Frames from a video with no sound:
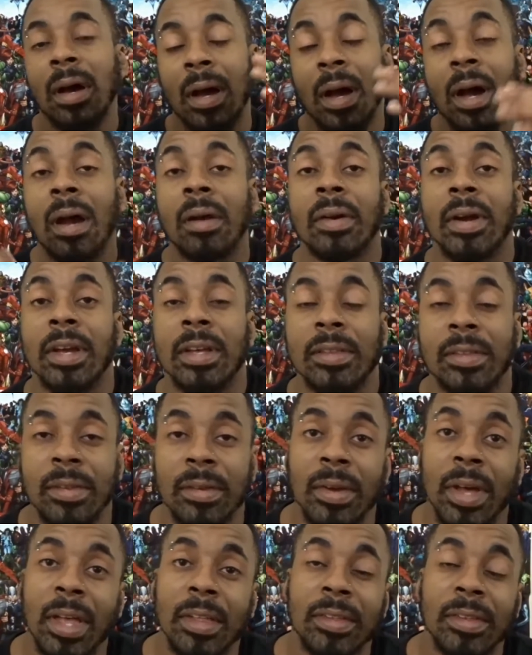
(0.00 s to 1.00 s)
Alright,
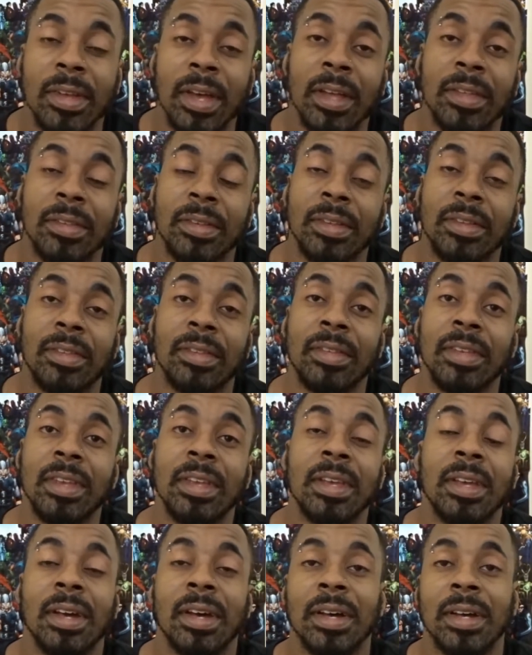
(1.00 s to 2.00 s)
so as you guys can
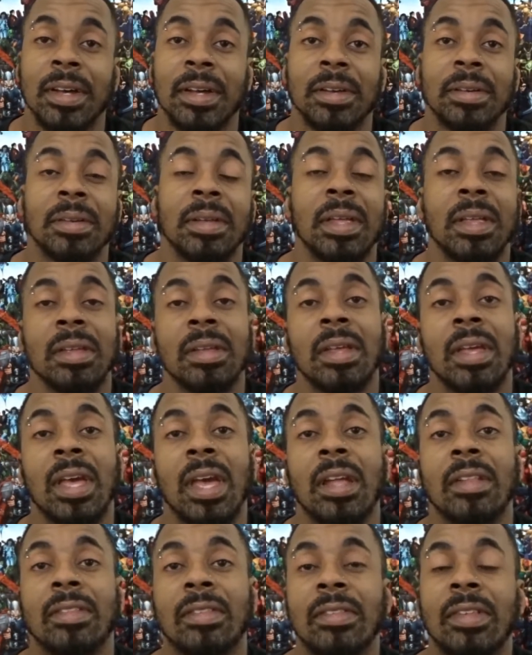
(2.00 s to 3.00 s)
see,
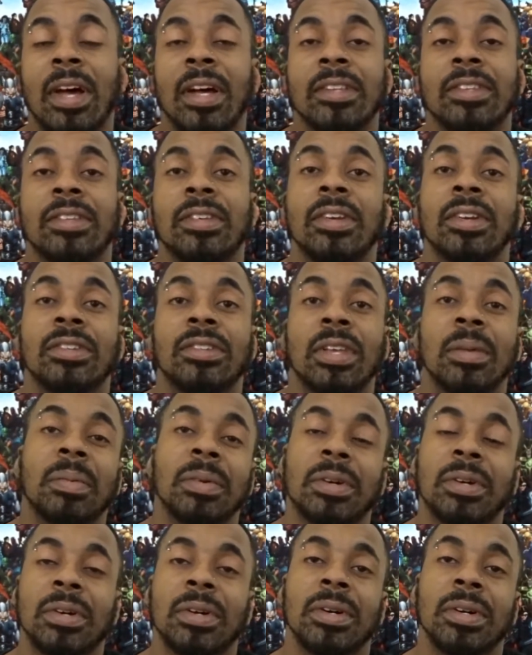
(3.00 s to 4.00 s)
it's not your
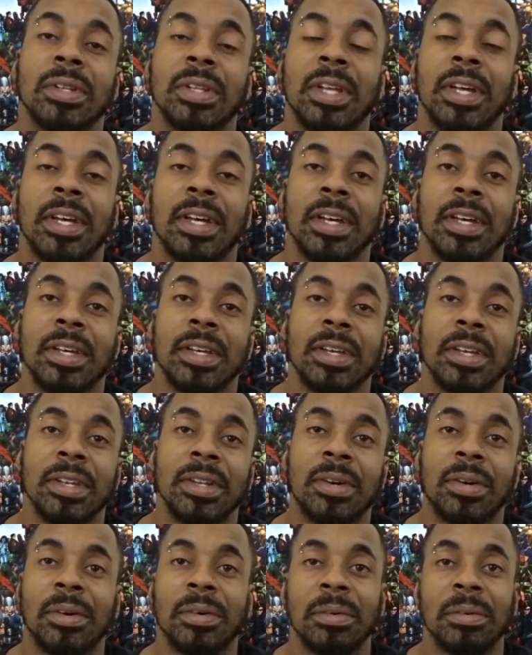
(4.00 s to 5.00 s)
typical, you
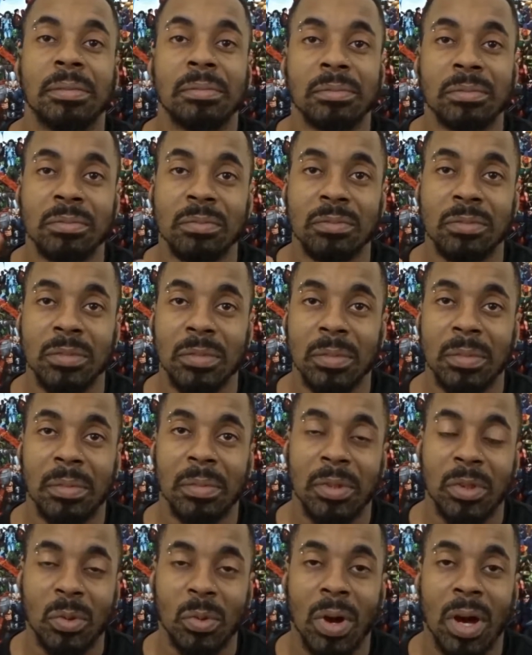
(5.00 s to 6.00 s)
know,
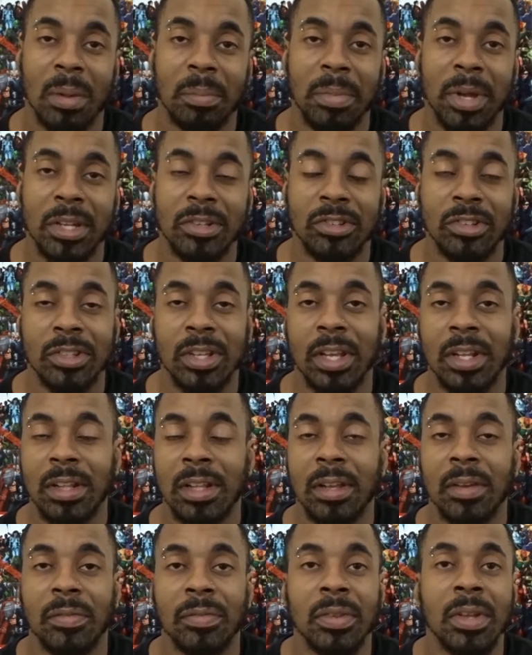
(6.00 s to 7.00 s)
squat, bench,
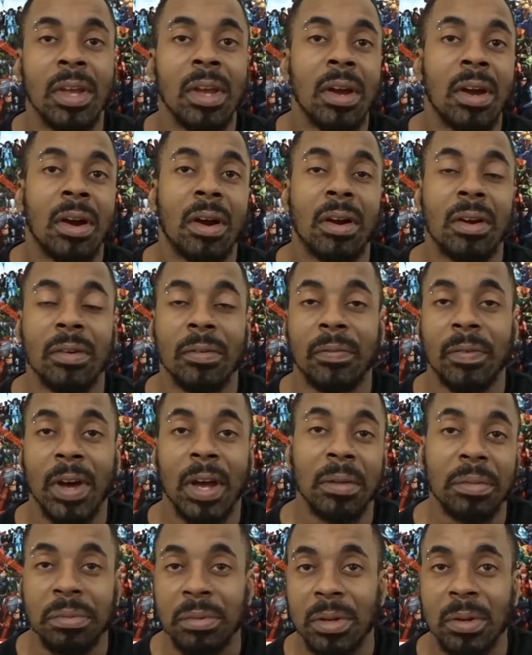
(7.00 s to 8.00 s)
deadlift, or
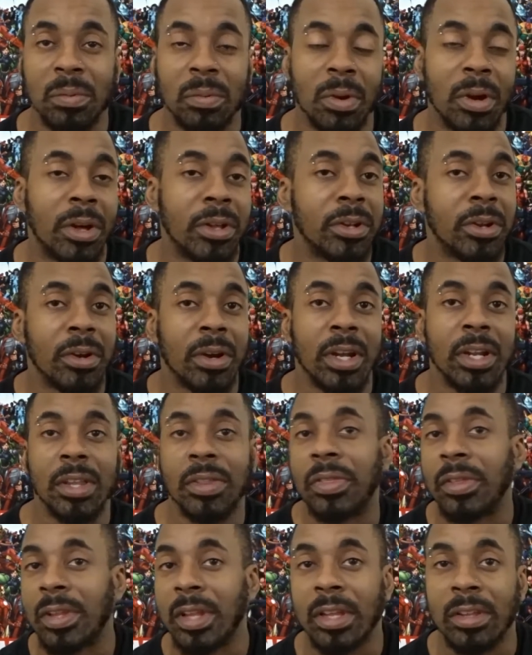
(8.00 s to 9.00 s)
5-3 run, or
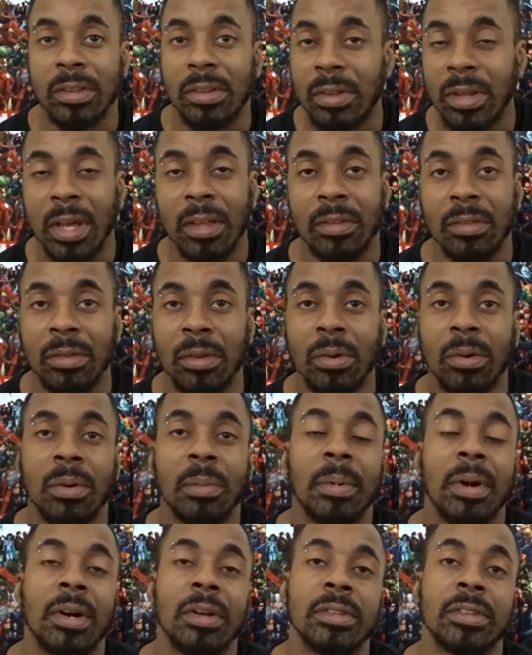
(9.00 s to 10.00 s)
anything that you guys know
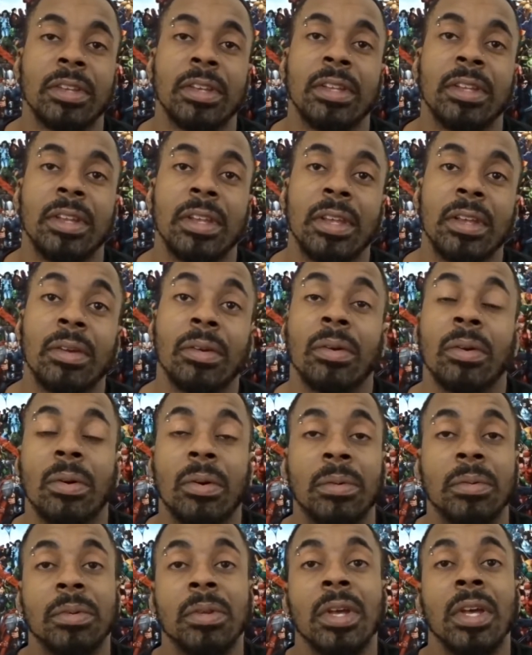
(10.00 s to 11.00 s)
about in your
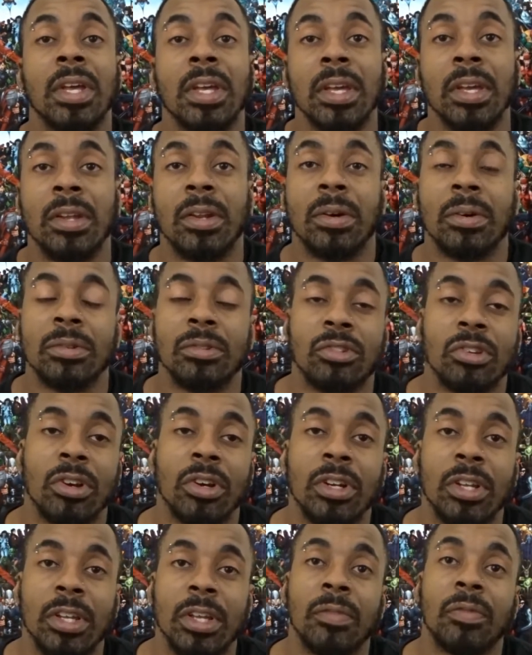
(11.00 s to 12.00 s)
own, you know,
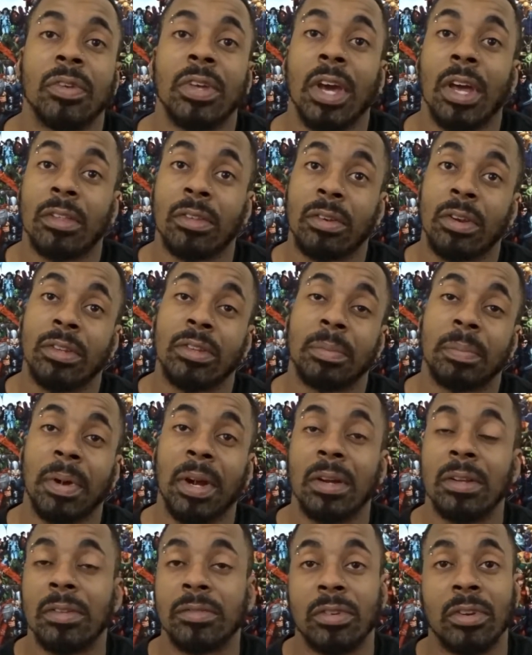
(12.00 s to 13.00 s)
journey. If you guys are into
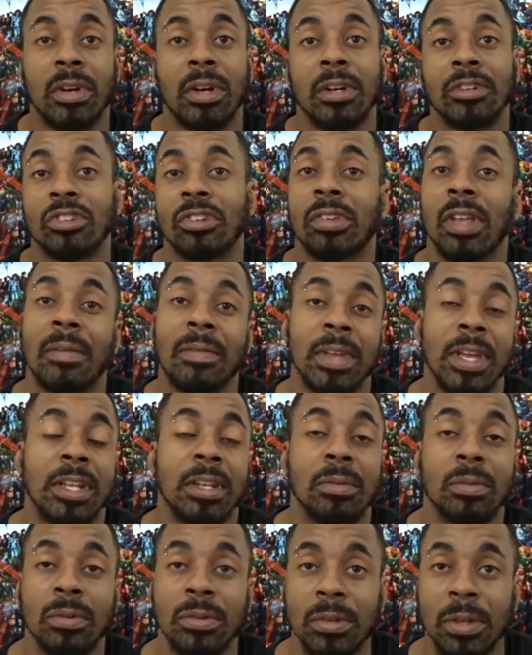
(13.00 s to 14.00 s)
powerlifting or just having any
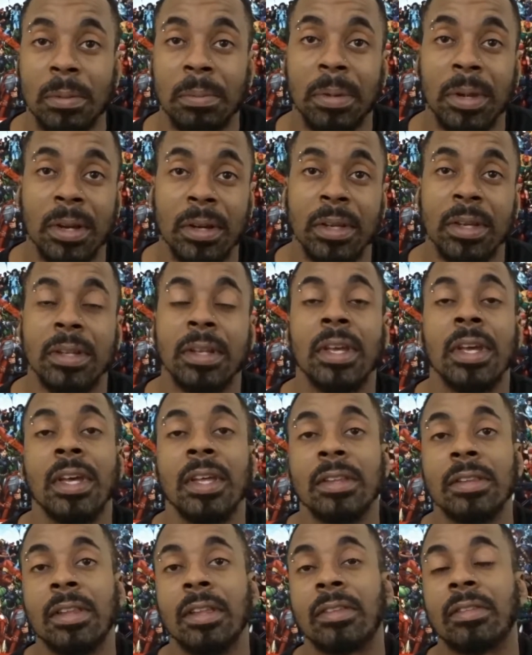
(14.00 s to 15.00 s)
routine, period,
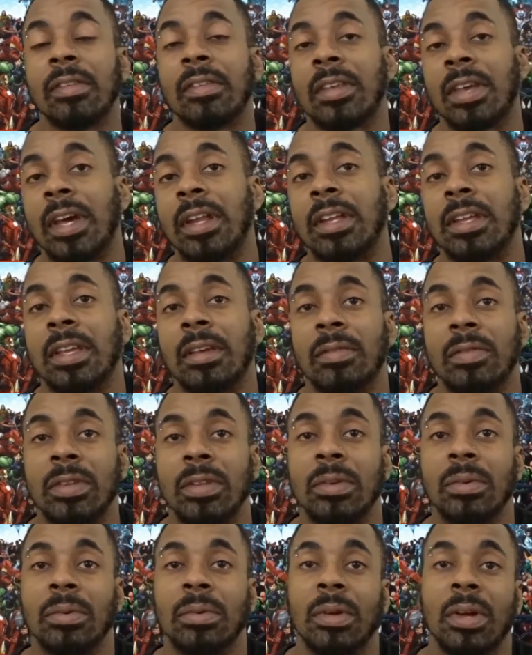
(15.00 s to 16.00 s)
this is kind of giving
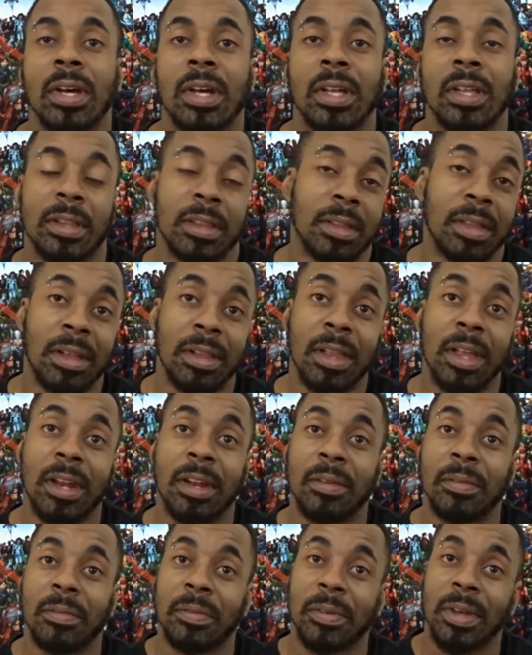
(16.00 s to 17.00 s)
you a
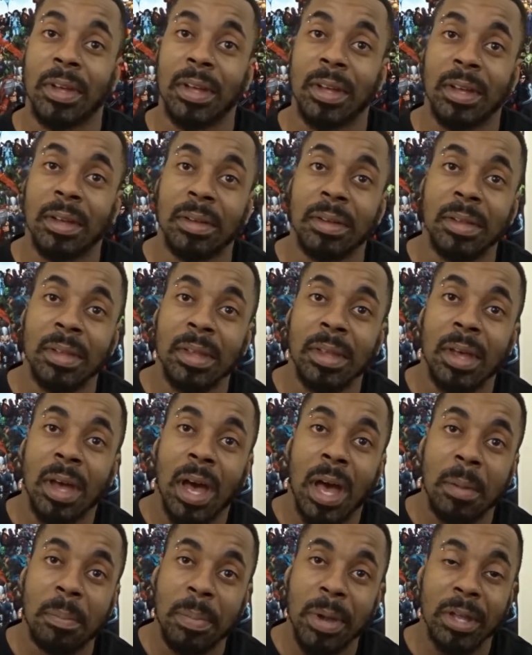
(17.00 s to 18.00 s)
lot of
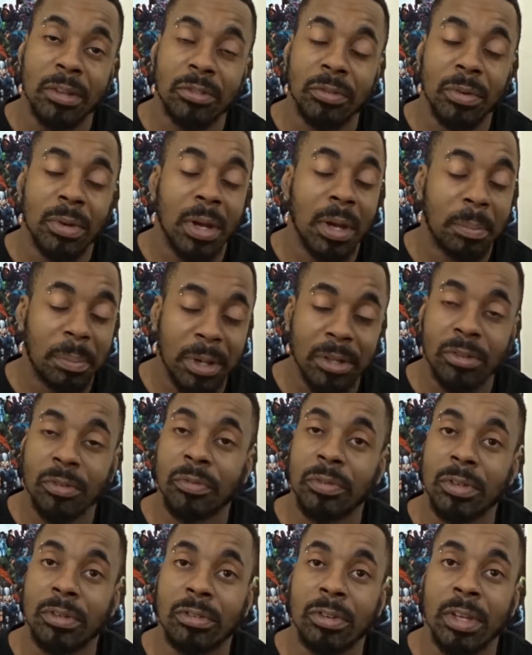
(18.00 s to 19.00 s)

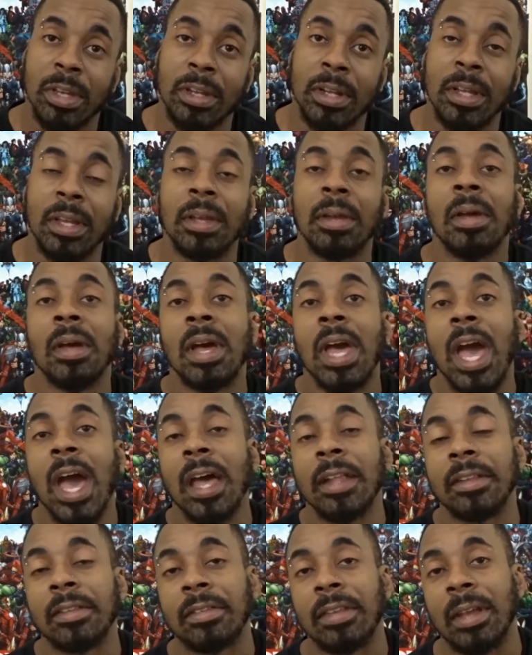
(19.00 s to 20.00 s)
hypertrophy training
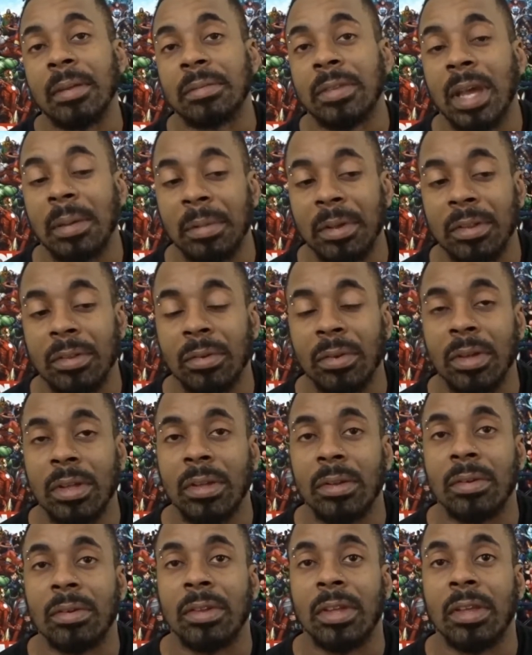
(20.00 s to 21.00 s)
at the same time as giving
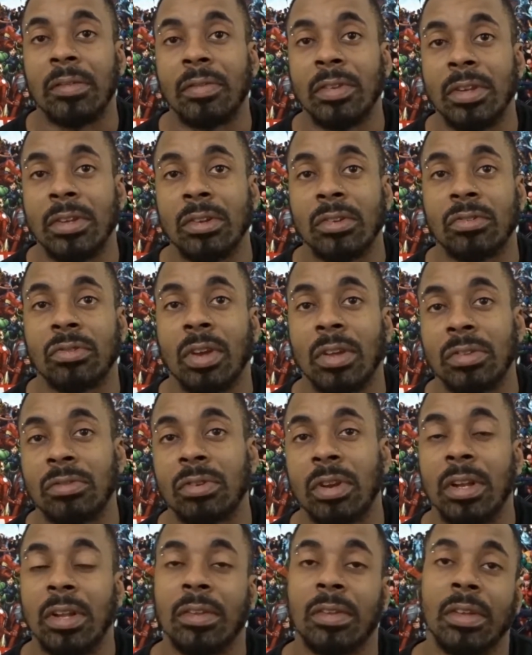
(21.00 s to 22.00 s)
you the strength
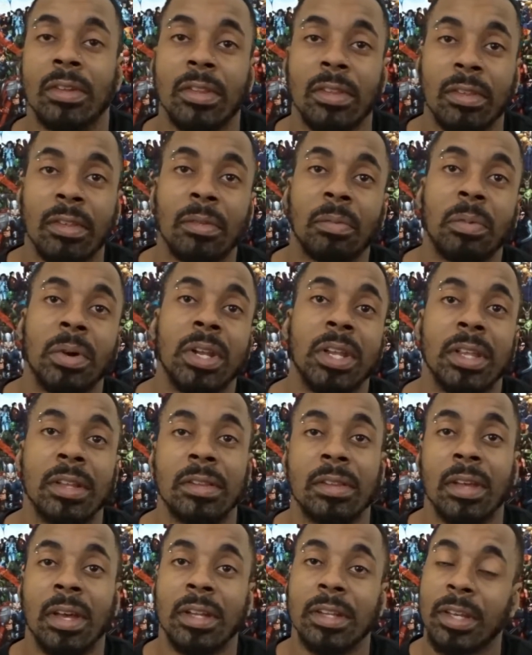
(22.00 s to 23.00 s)
training, because this is what
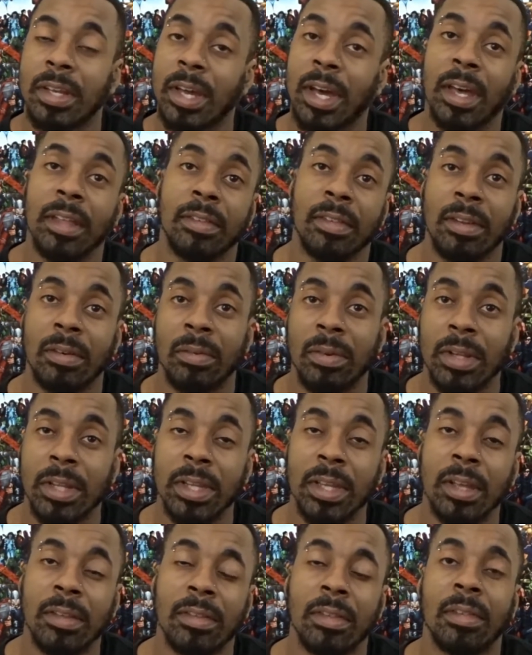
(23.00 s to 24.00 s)
the Kizen
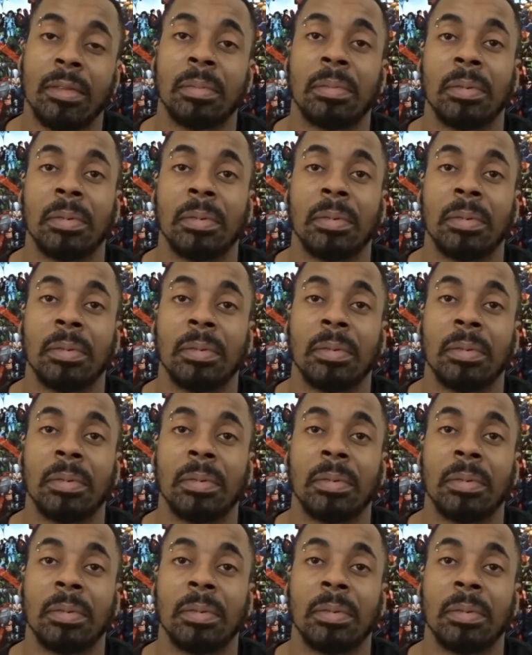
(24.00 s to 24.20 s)
really is.